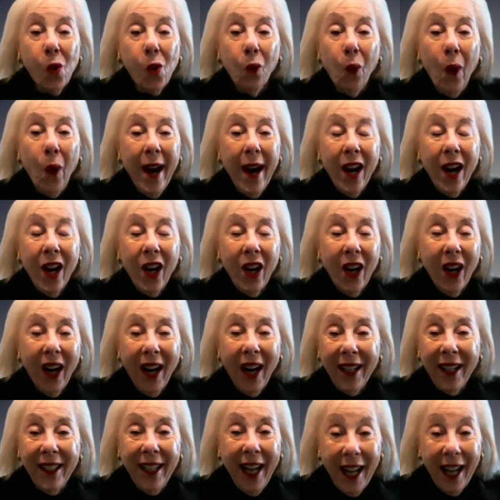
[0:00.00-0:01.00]
where
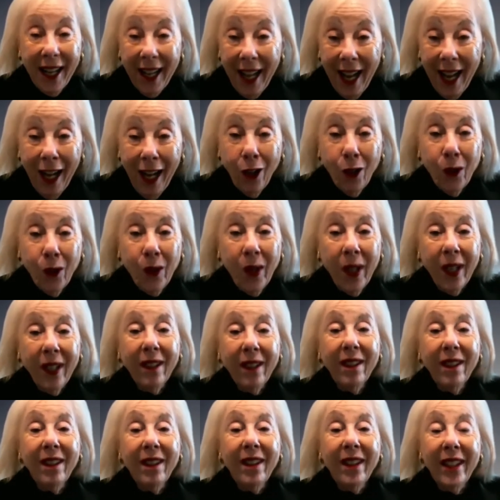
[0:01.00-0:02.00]
I got out
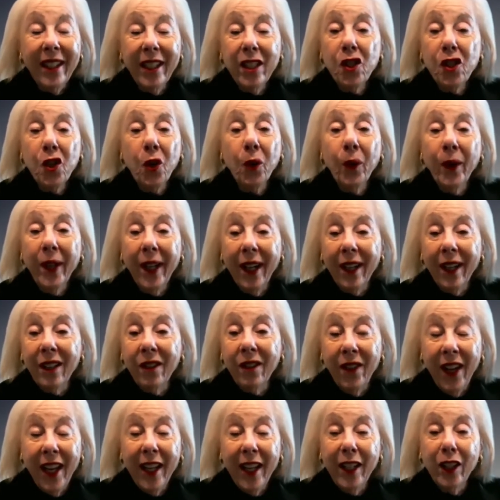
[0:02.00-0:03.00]
into an
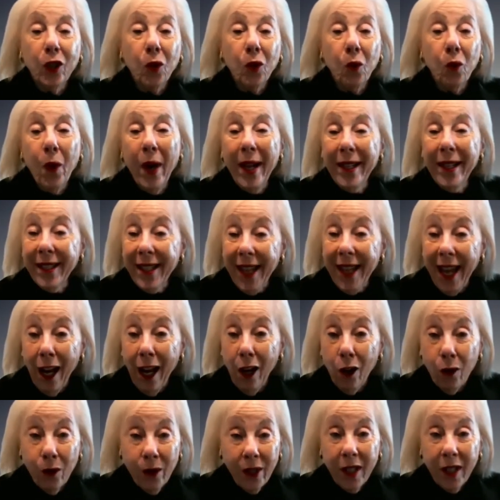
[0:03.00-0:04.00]
elevator, went
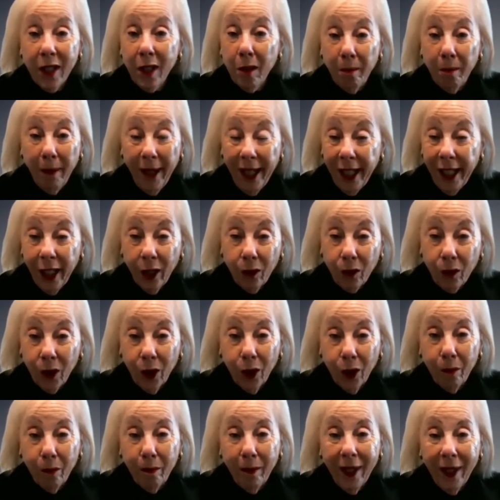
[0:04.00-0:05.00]
down to the meeting
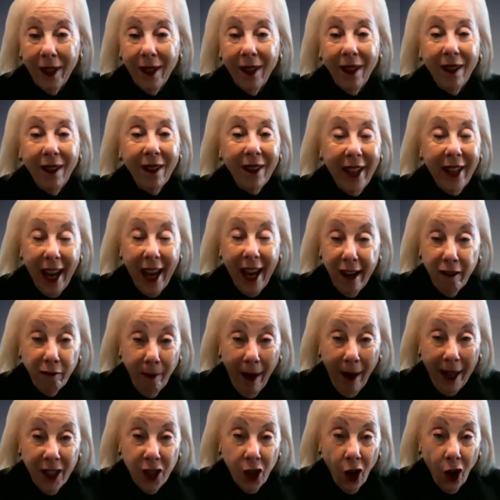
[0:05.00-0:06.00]
room, gave
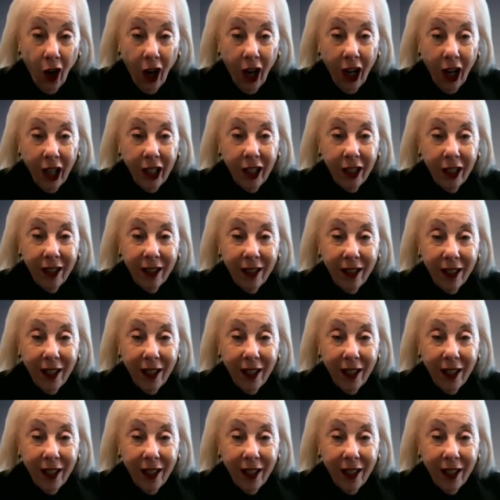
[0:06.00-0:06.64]
my talk,